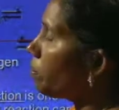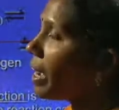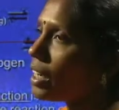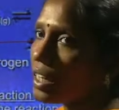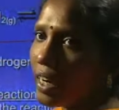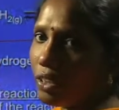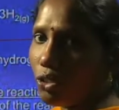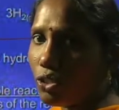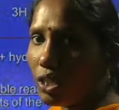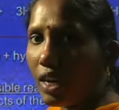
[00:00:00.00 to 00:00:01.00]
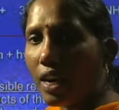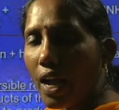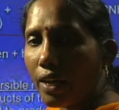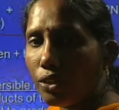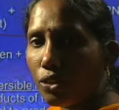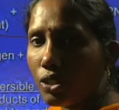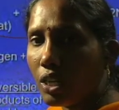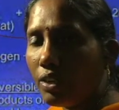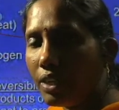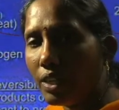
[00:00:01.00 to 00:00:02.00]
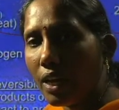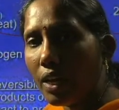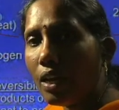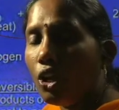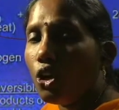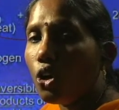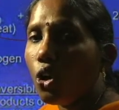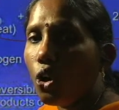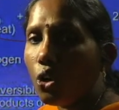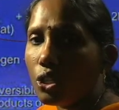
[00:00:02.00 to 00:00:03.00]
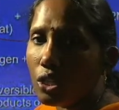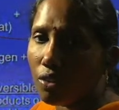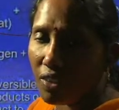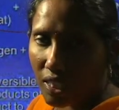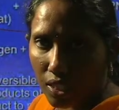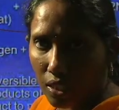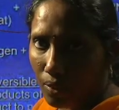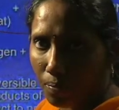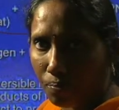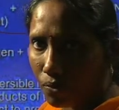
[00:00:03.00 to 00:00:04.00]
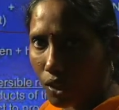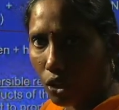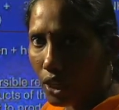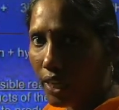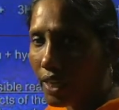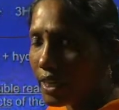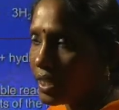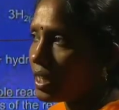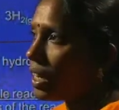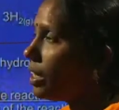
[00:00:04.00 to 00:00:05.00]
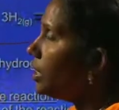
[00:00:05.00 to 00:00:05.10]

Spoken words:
back nitrogen and hydrogen in a closed vessel. Okay, it is a